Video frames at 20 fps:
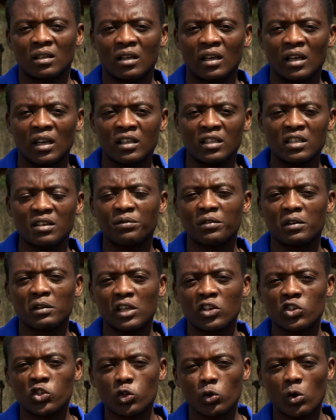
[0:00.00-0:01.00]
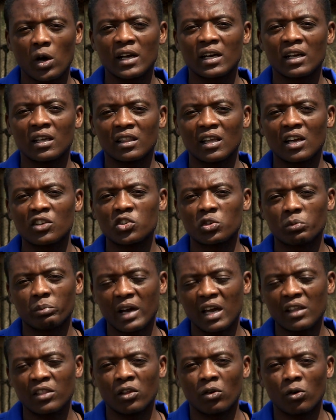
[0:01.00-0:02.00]
and even ensuring that you
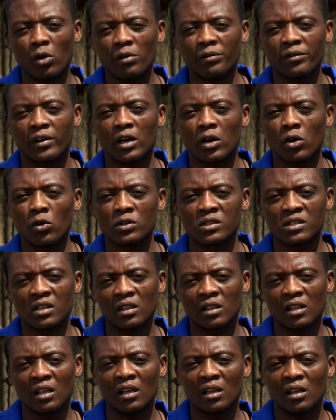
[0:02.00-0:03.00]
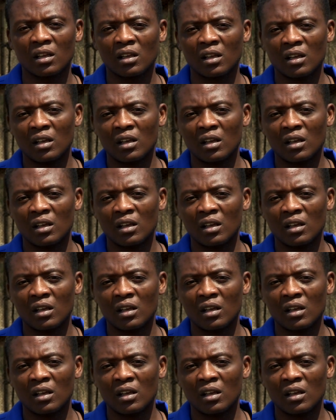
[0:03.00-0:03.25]
buy the overalls and the